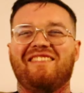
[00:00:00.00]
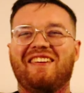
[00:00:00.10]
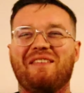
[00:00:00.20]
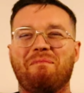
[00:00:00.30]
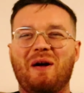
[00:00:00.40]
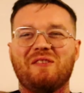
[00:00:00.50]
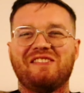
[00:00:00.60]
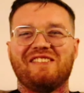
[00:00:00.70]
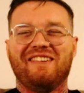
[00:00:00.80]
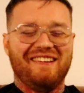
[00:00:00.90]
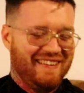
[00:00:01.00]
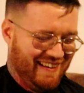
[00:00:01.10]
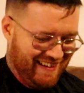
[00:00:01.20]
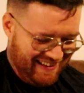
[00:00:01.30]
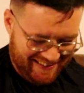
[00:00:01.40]
I've got a poncho on.
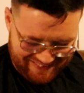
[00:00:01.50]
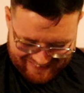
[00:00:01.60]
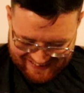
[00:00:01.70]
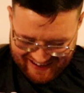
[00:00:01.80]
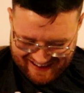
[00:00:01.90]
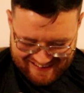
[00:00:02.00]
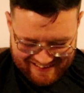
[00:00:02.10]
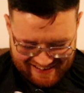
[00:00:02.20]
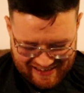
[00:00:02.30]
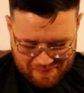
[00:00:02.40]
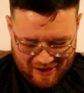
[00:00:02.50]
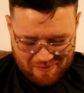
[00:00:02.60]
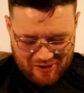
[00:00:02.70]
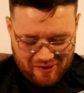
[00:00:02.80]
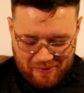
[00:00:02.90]
But yeah, it might
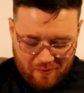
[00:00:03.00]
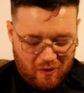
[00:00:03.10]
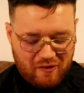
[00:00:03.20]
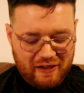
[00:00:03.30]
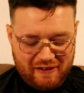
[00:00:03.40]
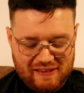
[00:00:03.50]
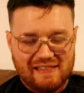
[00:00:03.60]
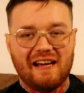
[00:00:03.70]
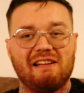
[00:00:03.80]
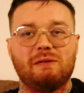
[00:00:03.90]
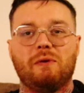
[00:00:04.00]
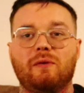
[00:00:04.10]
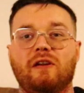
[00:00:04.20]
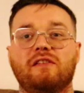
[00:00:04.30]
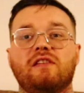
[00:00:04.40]
be on a bit wonky because it's hard to put
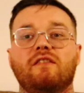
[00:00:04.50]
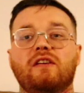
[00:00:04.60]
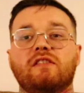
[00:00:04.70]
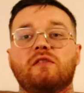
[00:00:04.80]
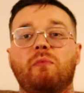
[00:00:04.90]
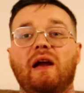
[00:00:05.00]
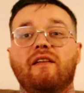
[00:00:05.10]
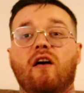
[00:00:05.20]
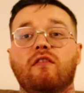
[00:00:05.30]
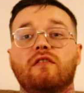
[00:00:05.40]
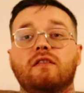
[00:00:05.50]
one on yourself. Yeah, it's just pinged off.